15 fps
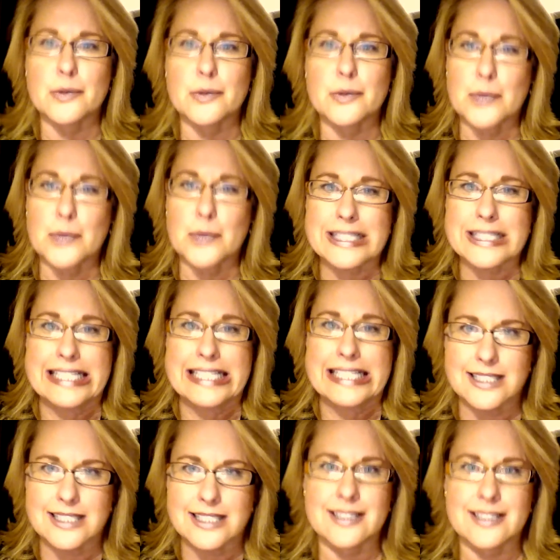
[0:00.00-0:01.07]
what's not,
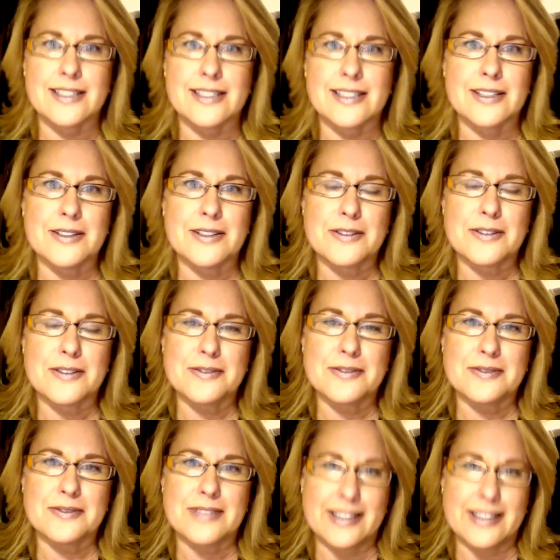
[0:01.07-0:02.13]

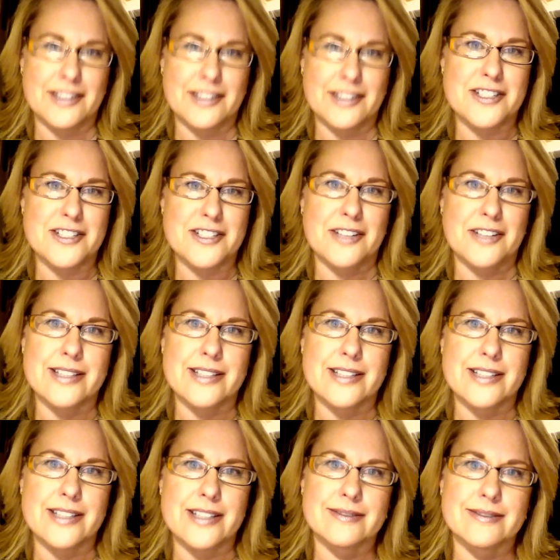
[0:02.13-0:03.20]
in their
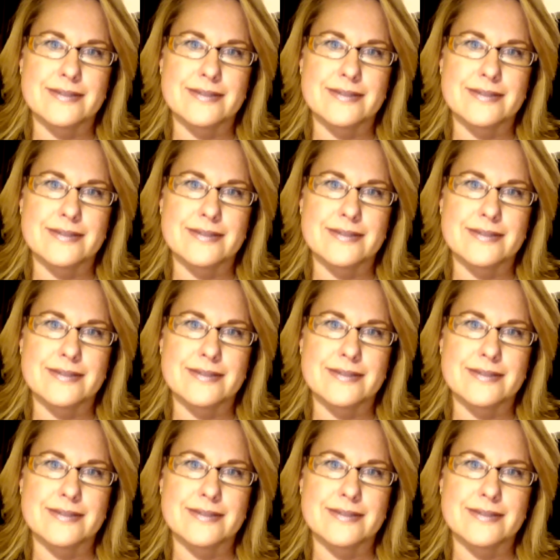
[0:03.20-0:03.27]
generation.